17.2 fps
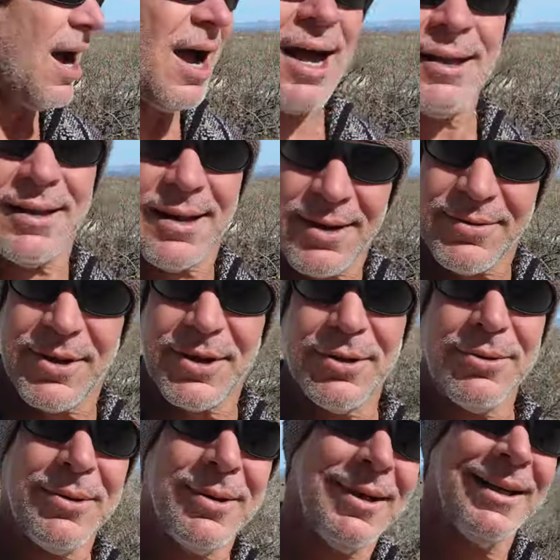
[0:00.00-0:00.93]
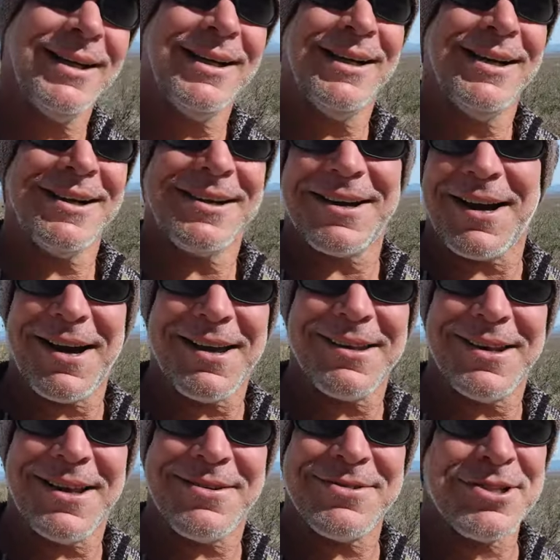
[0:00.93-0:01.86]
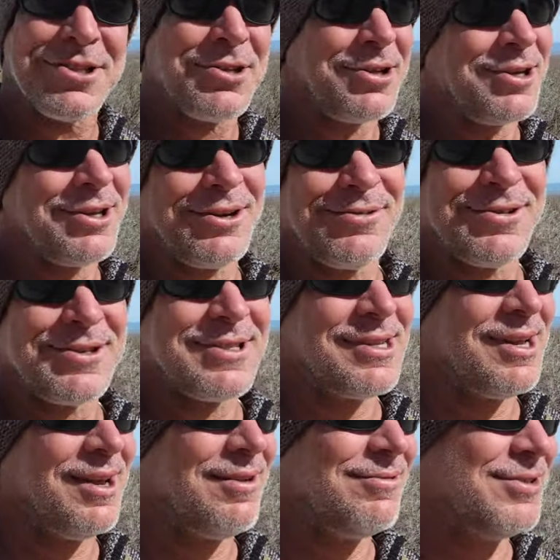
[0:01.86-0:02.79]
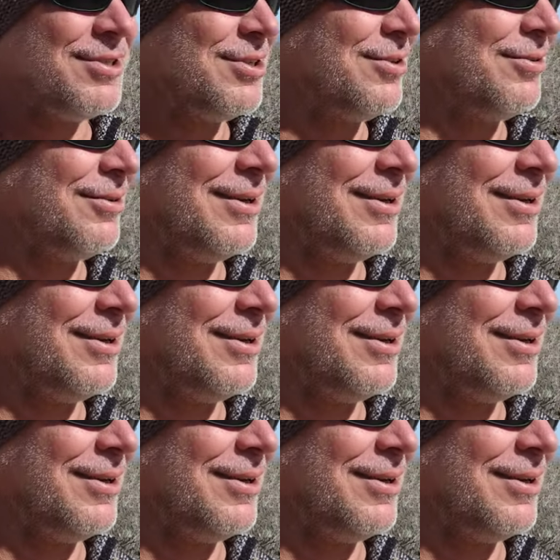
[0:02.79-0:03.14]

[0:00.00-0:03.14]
I love you. God loves you, and the universe loves you.